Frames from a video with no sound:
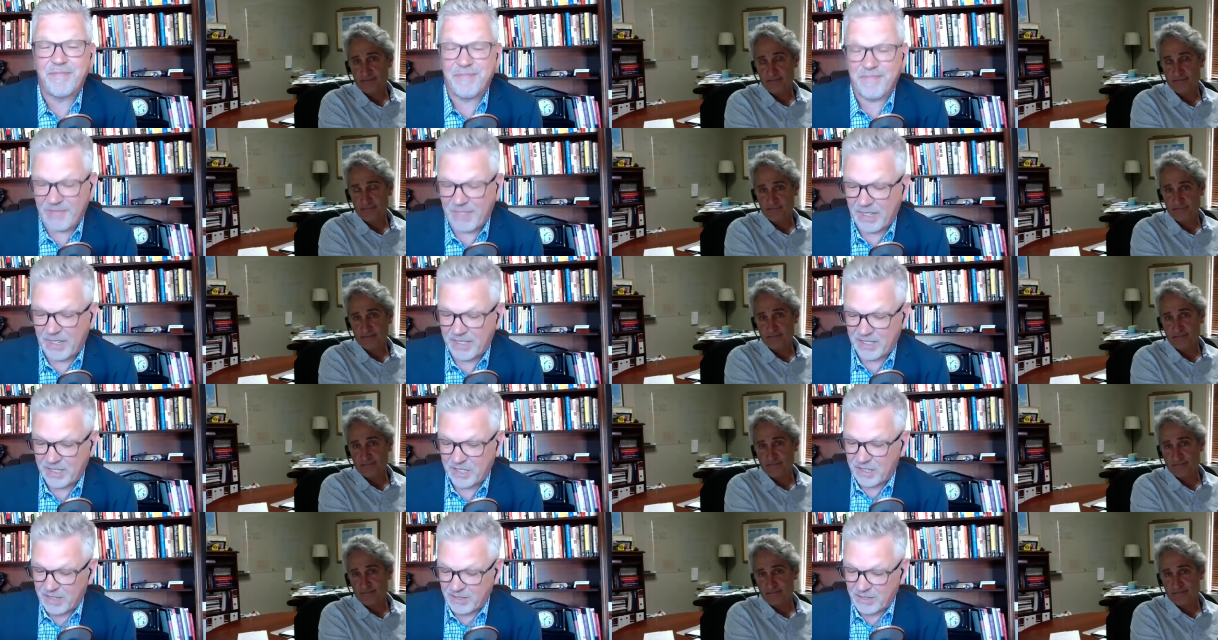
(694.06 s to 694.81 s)

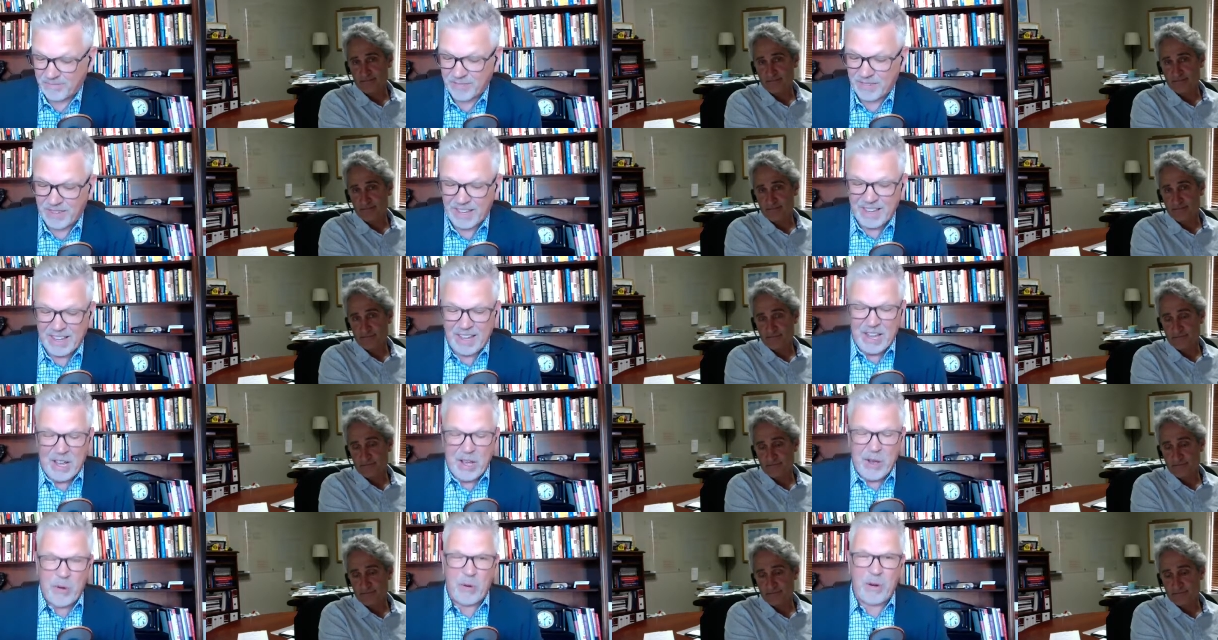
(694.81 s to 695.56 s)
Speaker 1: That's good.
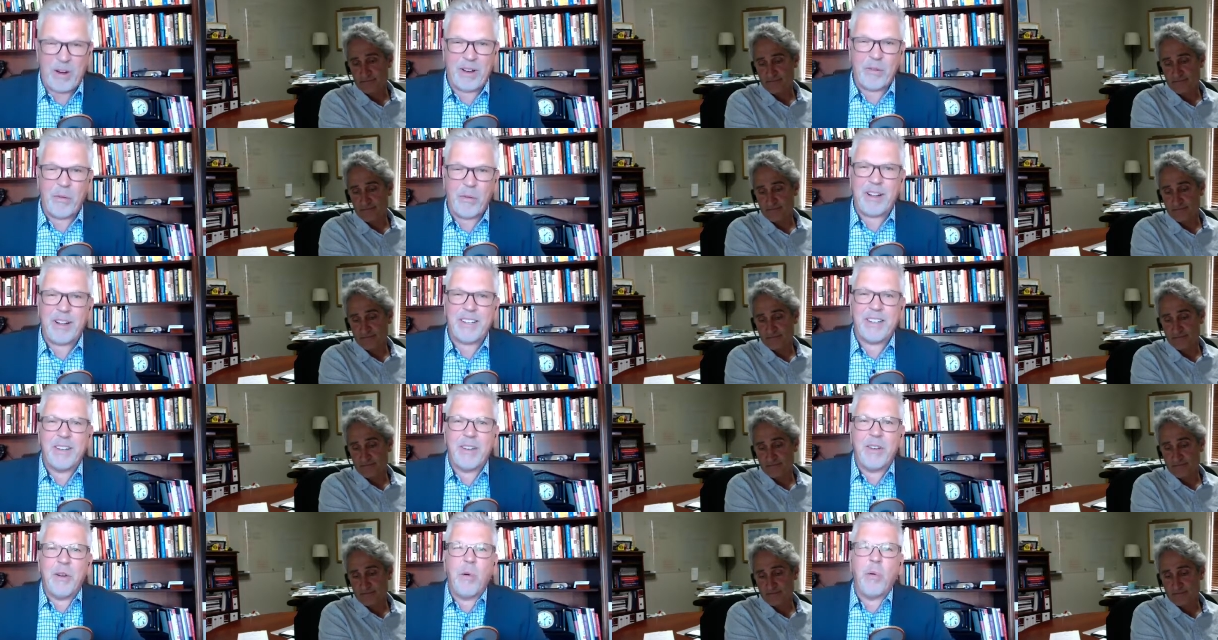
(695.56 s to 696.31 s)
Well,
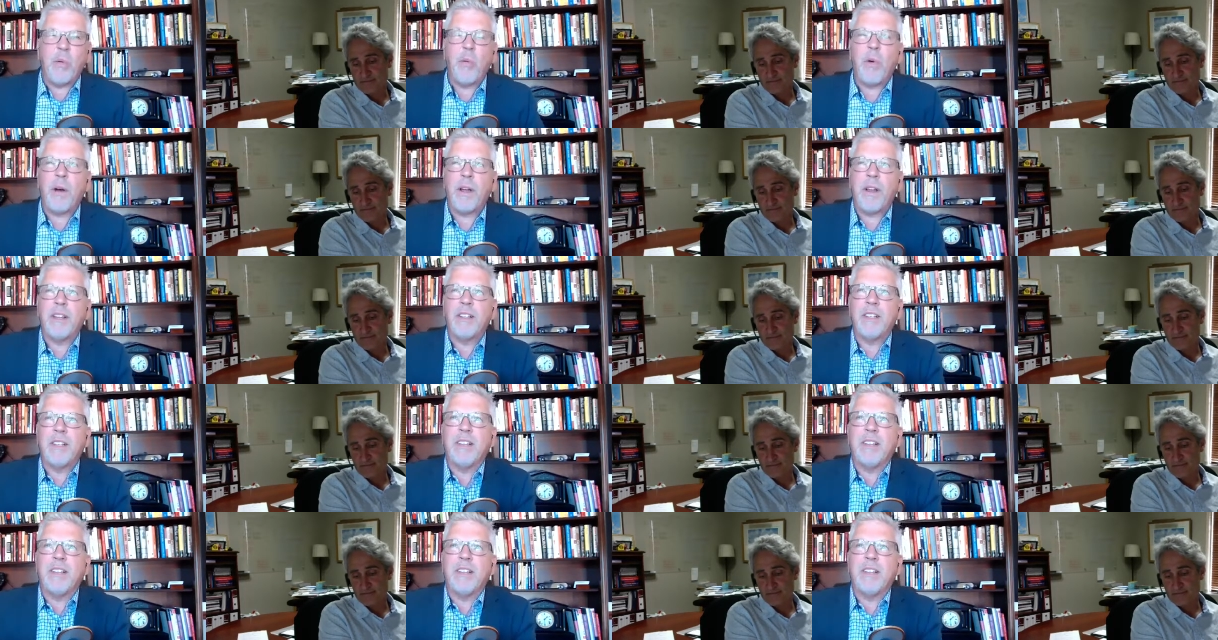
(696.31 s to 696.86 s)
what what